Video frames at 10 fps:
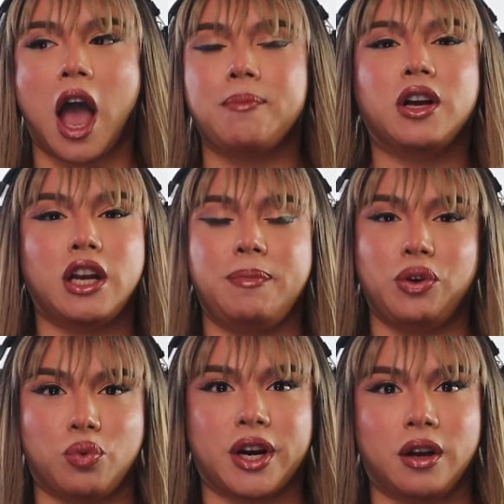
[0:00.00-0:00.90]
I'm going to
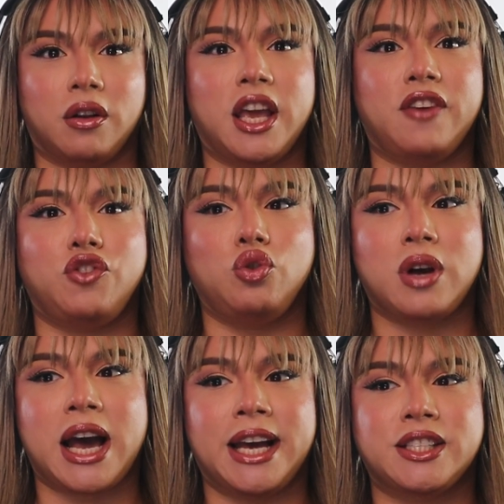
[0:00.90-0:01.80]
be real. If you
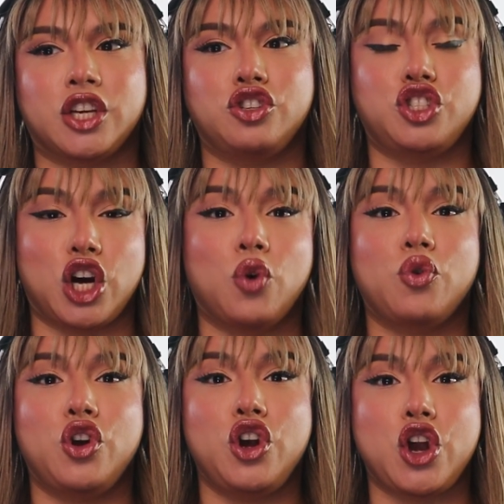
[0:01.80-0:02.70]
guys
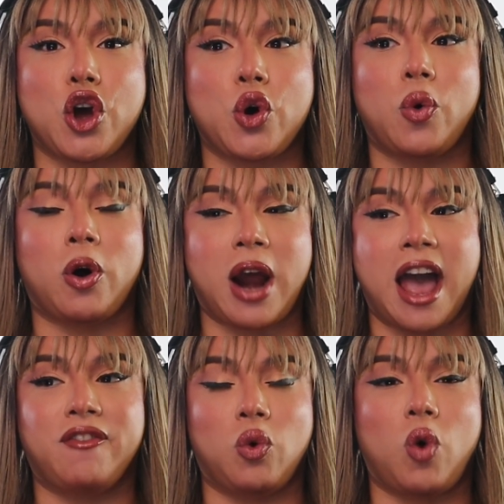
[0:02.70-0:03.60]
don't know or
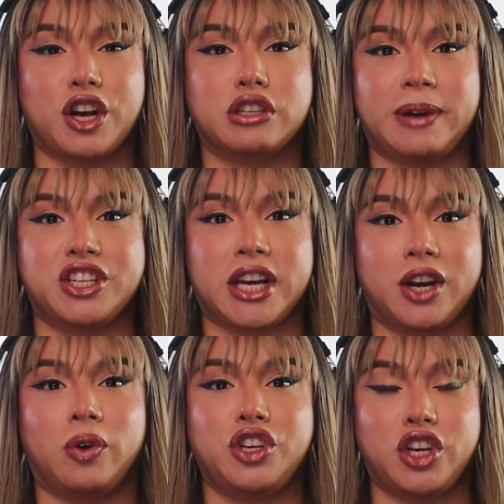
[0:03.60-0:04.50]
haven't watched my
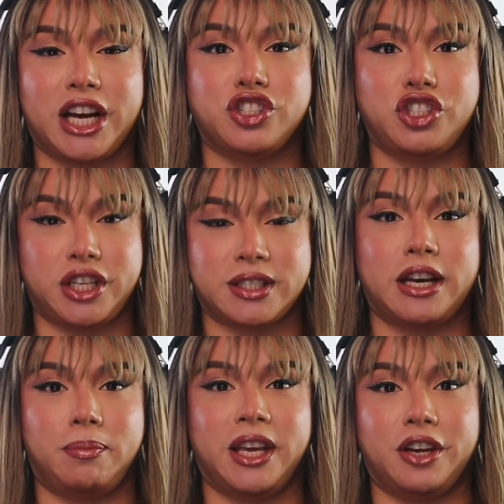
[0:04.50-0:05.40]
channel and you guys are just
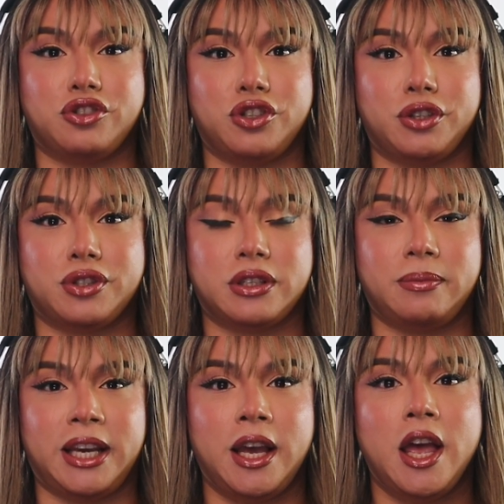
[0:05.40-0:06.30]
now being introduced to
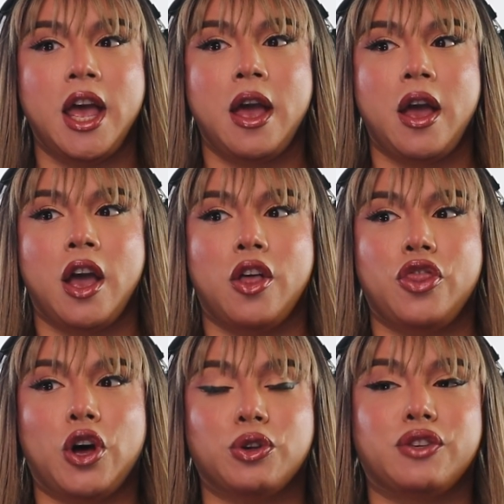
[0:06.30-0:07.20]
me,
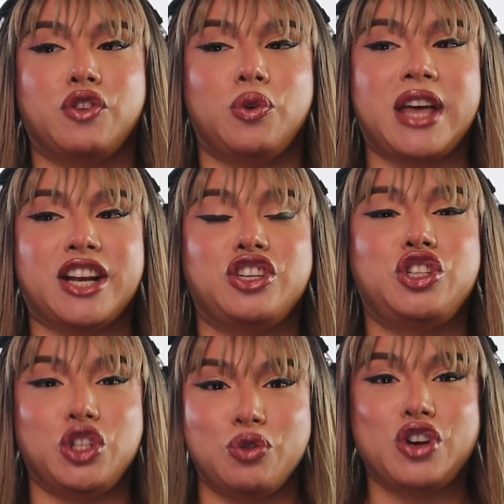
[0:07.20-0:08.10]
those of you
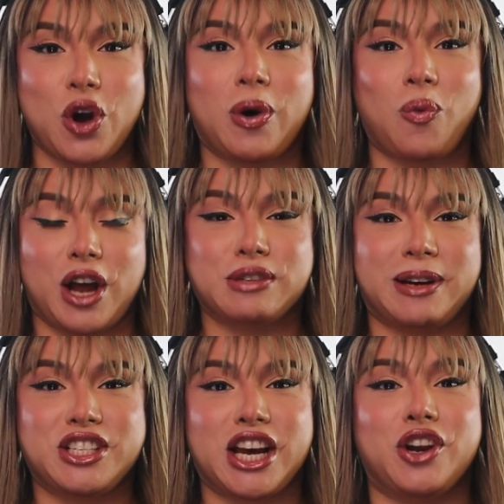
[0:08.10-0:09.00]
that do know and watch
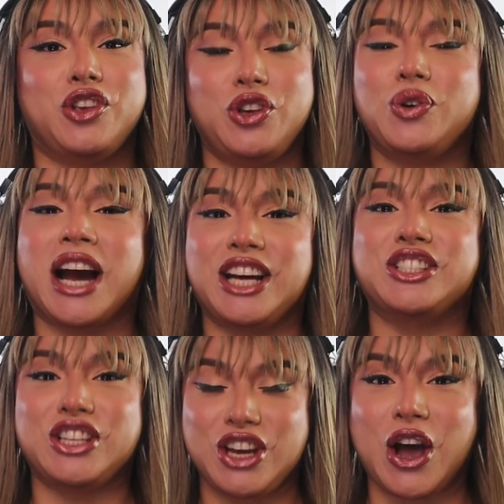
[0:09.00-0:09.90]
my channel, you
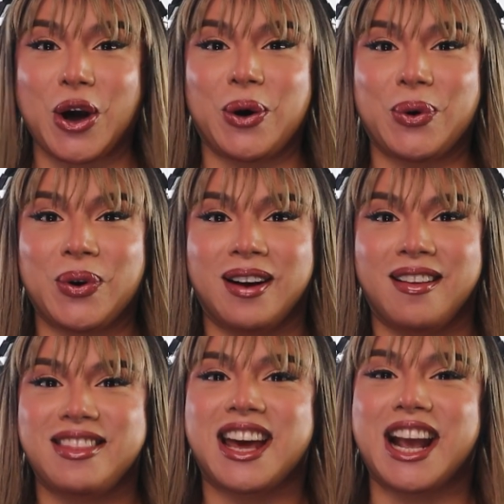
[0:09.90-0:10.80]
guys know
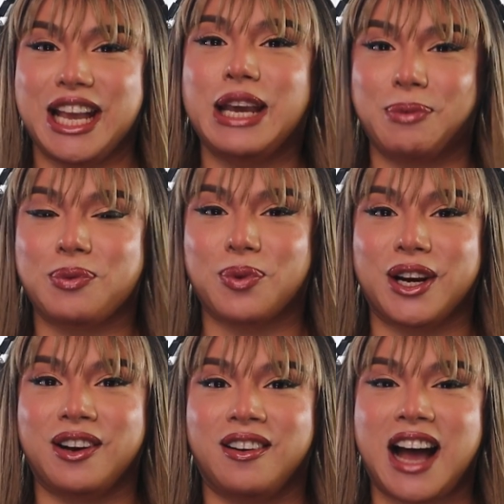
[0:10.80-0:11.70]
that I keep it
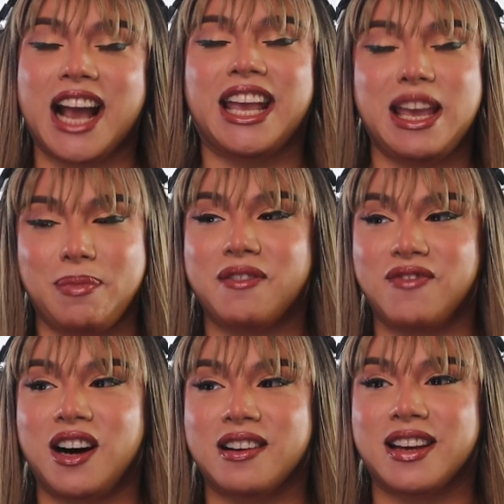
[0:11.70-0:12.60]
real, I keep it
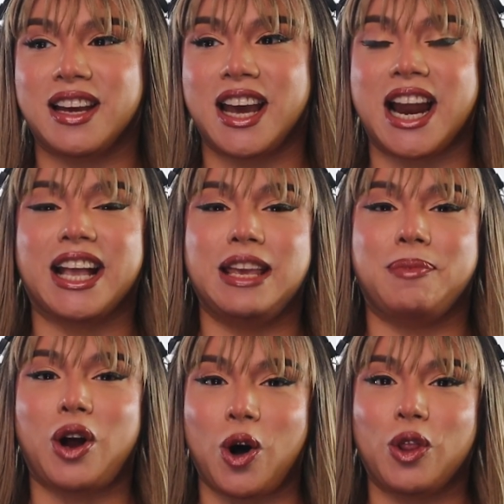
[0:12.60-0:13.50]
funky, and I keep
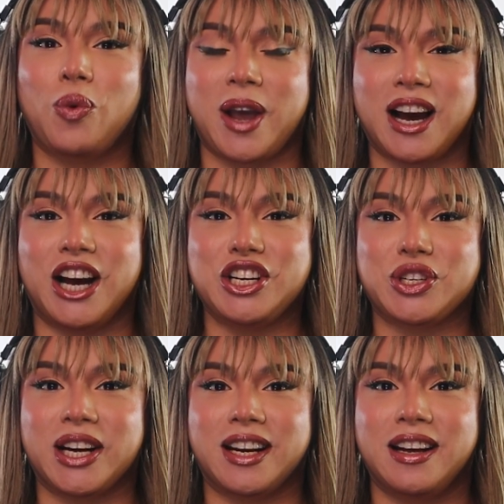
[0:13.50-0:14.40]
it all the way
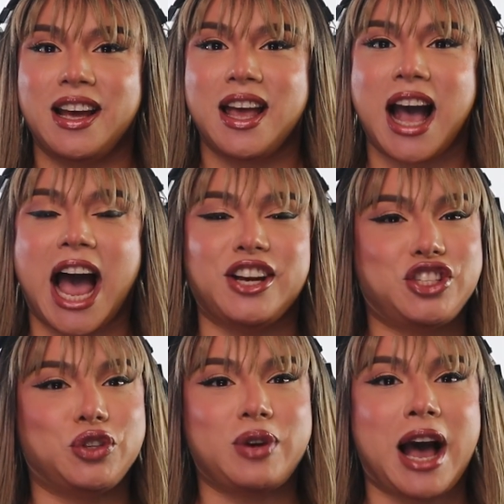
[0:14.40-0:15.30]
100. I
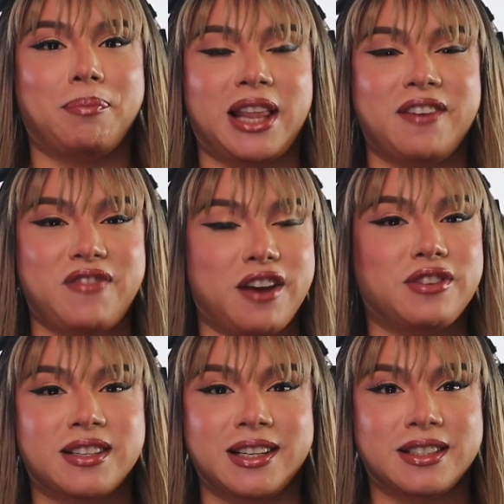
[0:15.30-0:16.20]
do not play
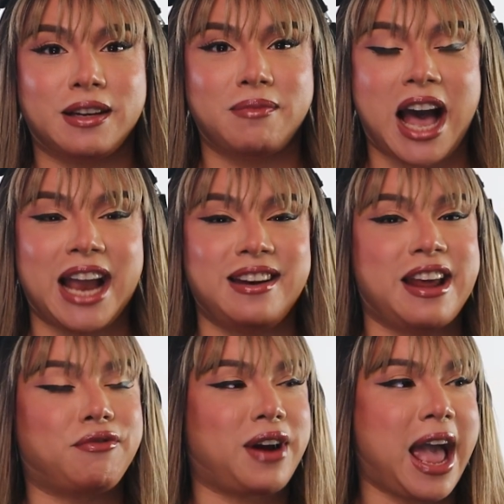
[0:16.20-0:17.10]
favoritism. I
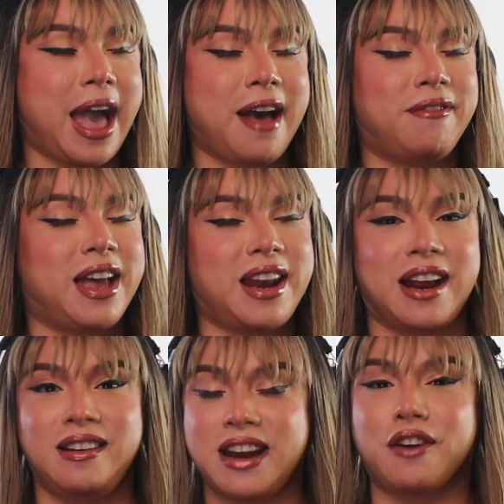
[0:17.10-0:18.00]
never have, and
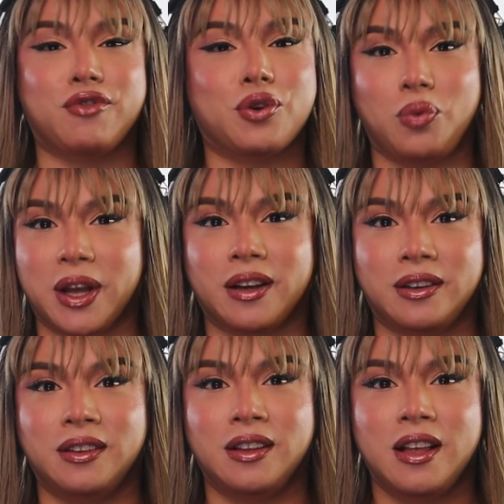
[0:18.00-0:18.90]
I never
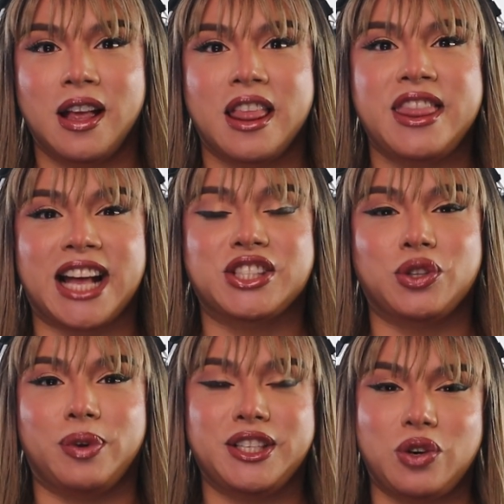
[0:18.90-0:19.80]
will. That's
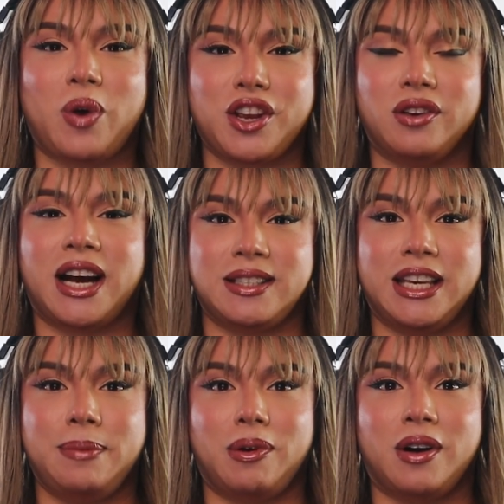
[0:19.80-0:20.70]
the reason why you guys
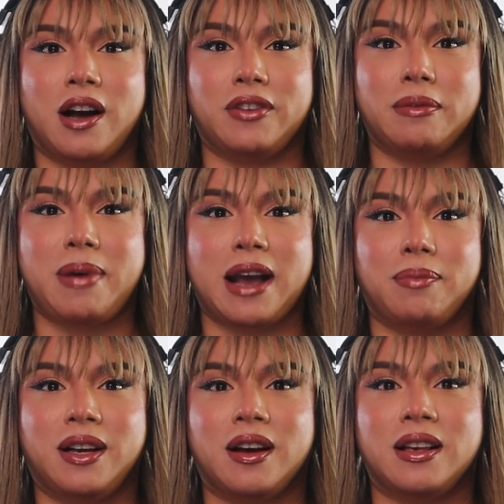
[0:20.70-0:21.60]
keep on coming back,
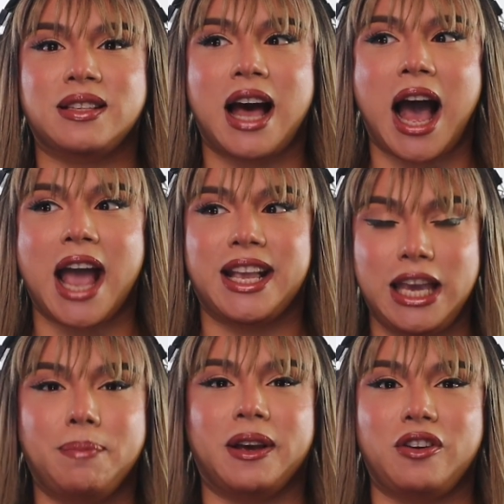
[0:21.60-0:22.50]
because I
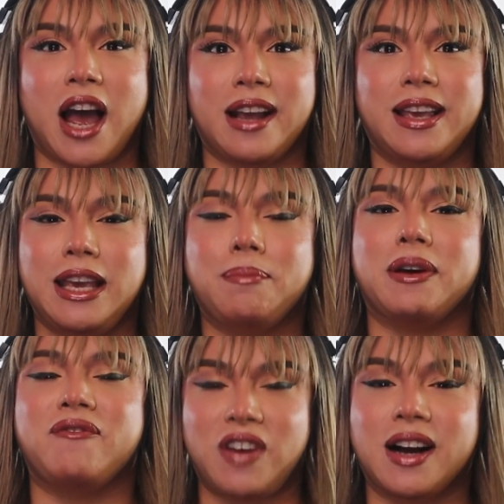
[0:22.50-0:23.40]
keep
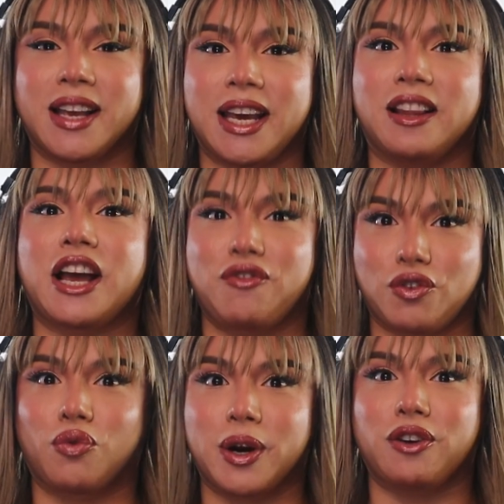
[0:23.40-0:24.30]
it funky, like
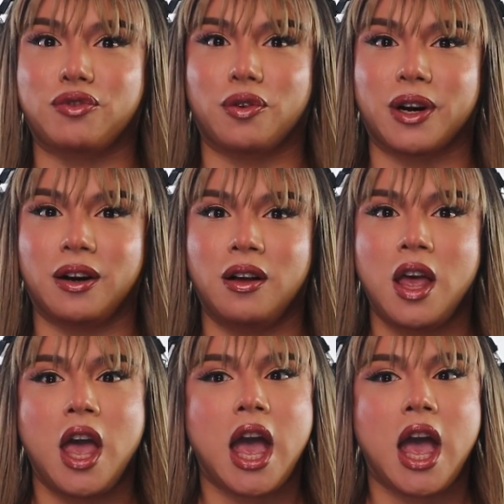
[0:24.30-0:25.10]
for real, for real.